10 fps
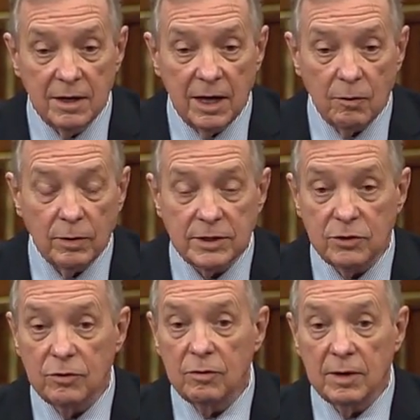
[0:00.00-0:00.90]
and what to
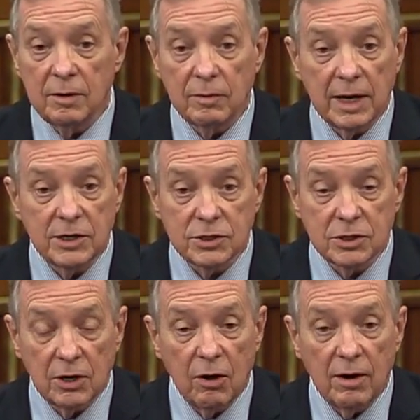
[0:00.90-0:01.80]
do in relation
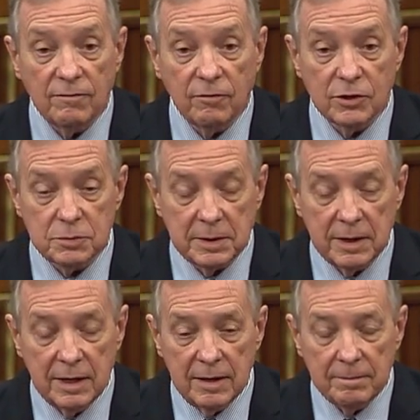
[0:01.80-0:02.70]
to law enforcement.
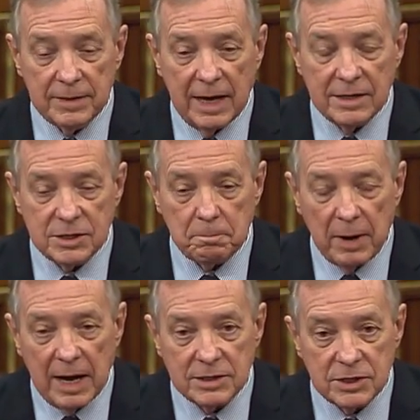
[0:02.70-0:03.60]
That is a
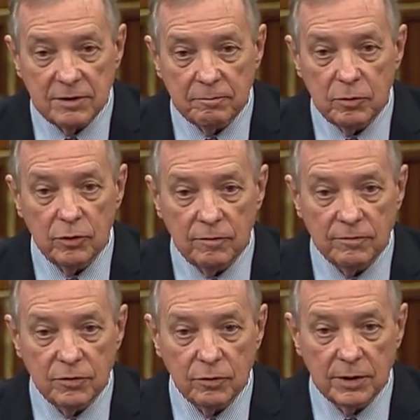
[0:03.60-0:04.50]
positive move
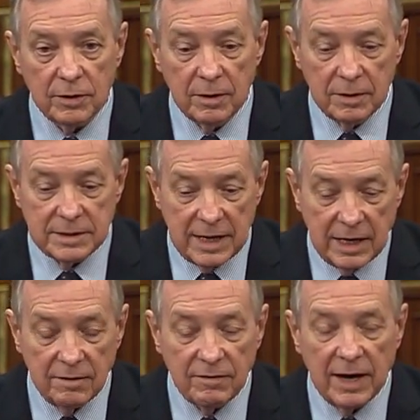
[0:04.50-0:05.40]
toward
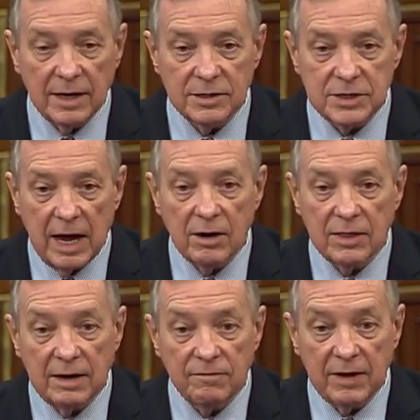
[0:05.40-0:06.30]
taking violence out of
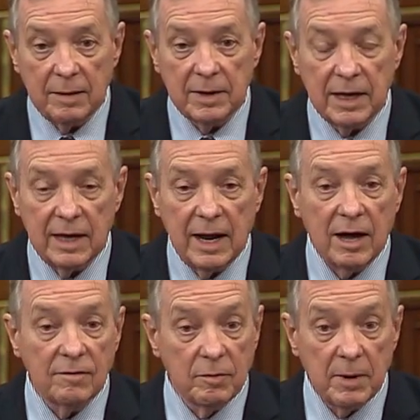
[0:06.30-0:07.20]
that family and
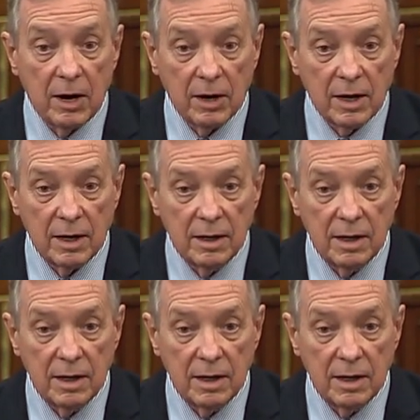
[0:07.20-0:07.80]
out of America.